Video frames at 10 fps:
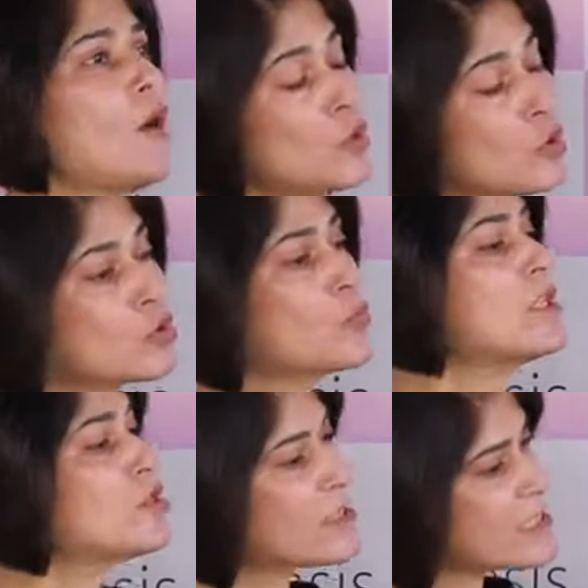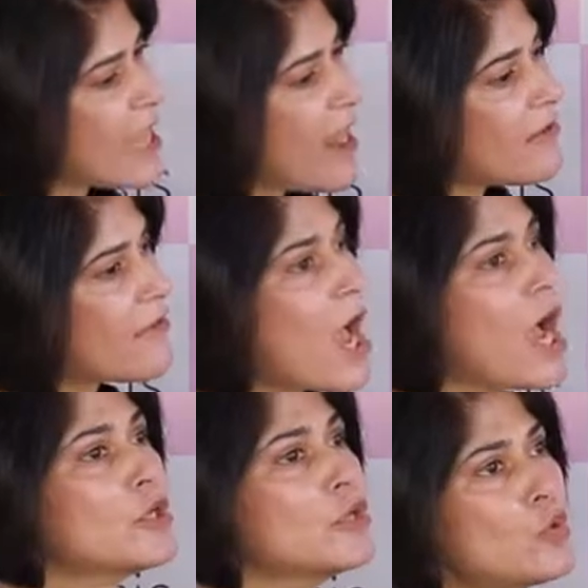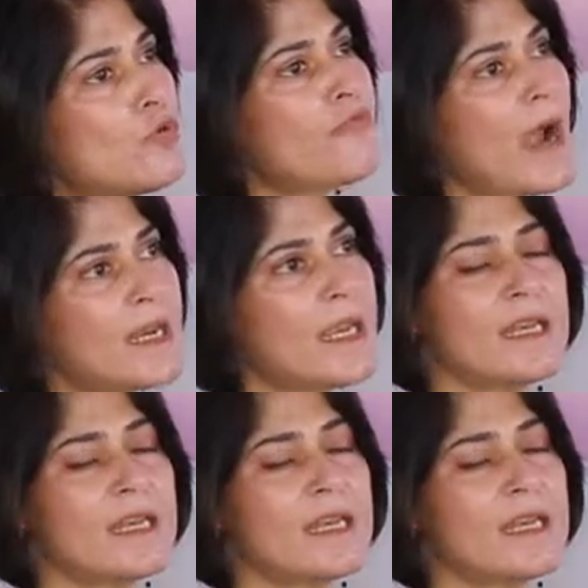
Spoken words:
outlook towards yourself, you find